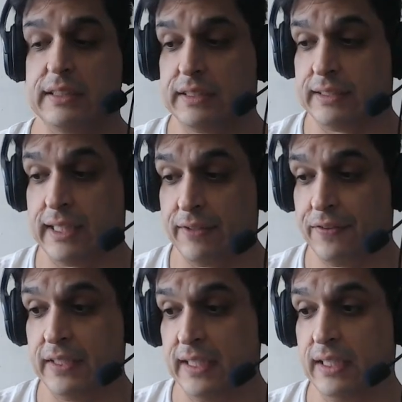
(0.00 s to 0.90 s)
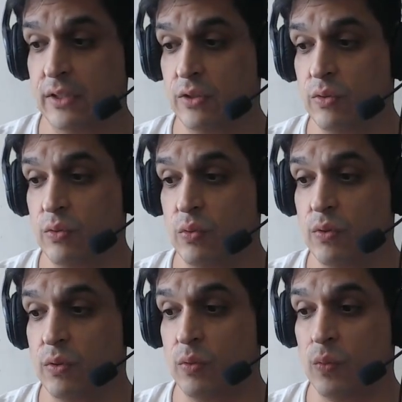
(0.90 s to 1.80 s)
Tiffany
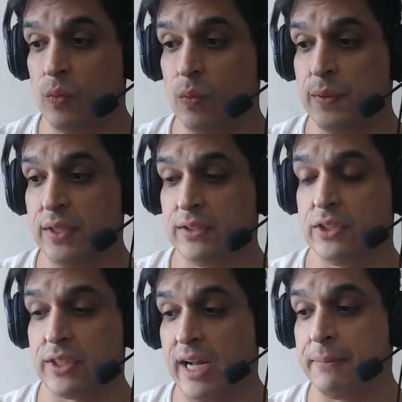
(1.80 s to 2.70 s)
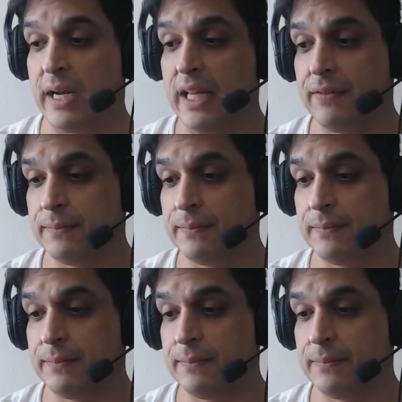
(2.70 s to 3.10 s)
will look, I'm not even